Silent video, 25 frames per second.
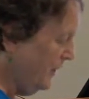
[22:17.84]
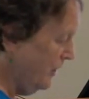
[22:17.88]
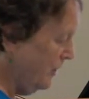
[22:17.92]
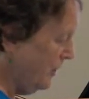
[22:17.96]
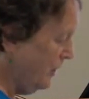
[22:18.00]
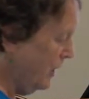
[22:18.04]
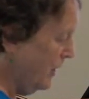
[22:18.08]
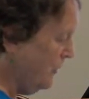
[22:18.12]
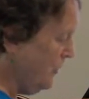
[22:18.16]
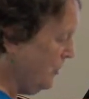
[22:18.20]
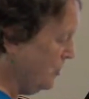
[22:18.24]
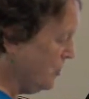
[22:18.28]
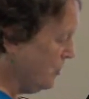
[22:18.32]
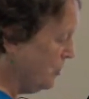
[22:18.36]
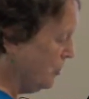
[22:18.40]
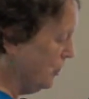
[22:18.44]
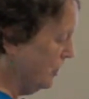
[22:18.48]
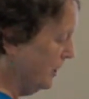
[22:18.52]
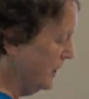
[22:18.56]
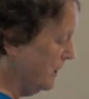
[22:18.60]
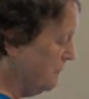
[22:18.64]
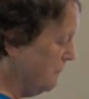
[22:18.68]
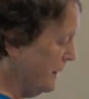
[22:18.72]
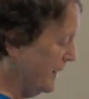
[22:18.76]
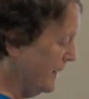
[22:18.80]
there are other
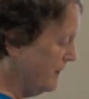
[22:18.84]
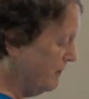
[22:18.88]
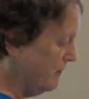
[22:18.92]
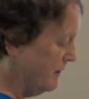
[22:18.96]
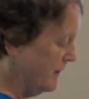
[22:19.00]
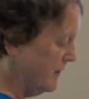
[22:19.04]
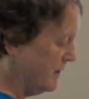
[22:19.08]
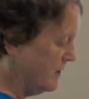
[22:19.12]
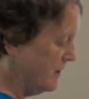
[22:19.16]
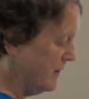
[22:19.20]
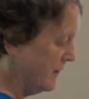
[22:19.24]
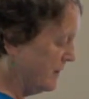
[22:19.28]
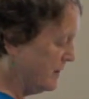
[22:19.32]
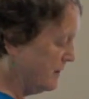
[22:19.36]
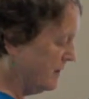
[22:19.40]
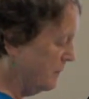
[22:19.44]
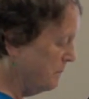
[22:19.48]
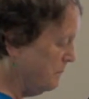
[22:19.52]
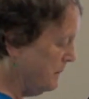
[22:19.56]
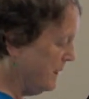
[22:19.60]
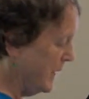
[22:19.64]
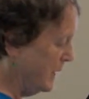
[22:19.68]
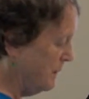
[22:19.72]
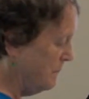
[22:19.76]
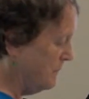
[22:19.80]
early migrants that
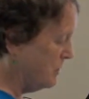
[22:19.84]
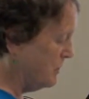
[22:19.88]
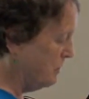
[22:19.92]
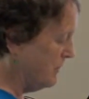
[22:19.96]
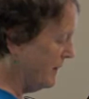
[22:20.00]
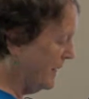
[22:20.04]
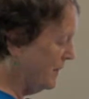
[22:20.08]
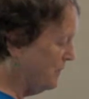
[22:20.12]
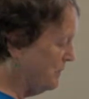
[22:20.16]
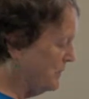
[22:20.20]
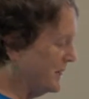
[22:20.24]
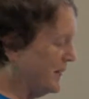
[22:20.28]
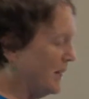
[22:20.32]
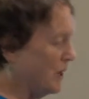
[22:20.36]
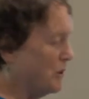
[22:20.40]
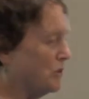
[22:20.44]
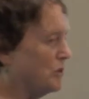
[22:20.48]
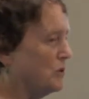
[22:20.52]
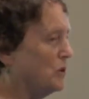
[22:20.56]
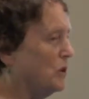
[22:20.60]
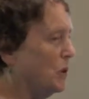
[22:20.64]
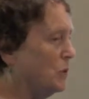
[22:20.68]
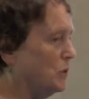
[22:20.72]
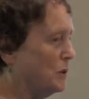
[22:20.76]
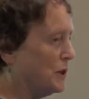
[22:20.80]
sometimes arrive
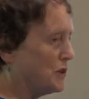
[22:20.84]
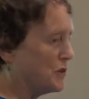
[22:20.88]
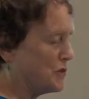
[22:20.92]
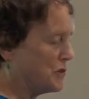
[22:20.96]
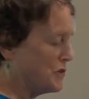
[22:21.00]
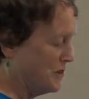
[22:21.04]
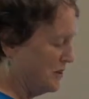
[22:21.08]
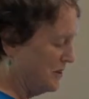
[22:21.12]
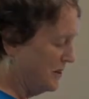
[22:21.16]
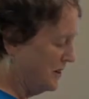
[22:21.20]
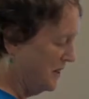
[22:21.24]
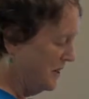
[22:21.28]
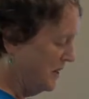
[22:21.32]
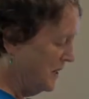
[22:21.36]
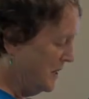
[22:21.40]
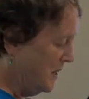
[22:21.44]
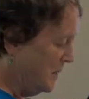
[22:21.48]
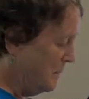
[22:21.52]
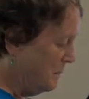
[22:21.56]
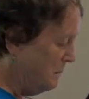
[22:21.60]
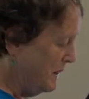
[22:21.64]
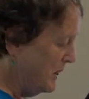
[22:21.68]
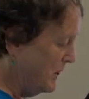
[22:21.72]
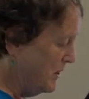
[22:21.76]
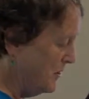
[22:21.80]
without notice
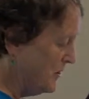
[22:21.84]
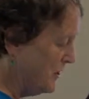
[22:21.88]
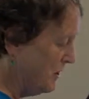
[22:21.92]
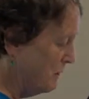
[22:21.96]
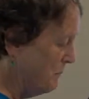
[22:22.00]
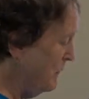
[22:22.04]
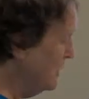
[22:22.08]
because they're